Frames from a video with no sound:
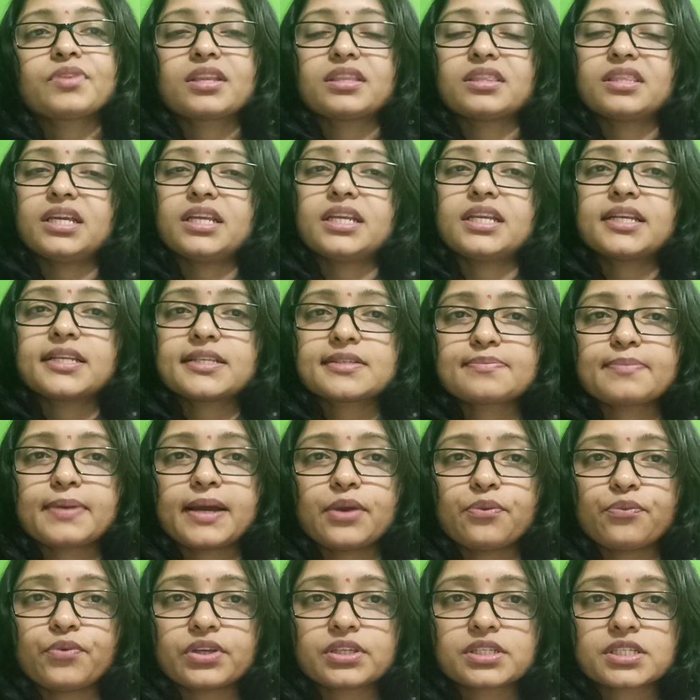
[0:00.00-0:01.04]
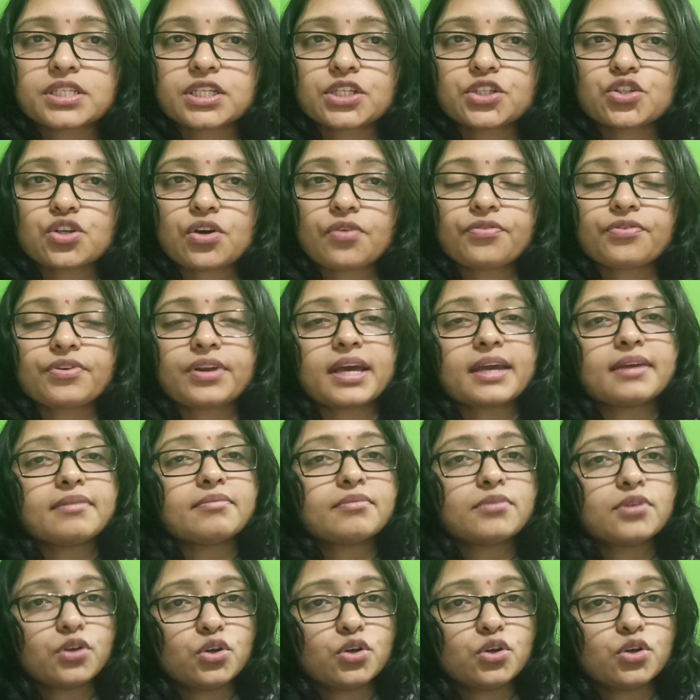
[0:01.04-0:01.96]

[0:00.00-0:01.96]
then it is my wastage of time.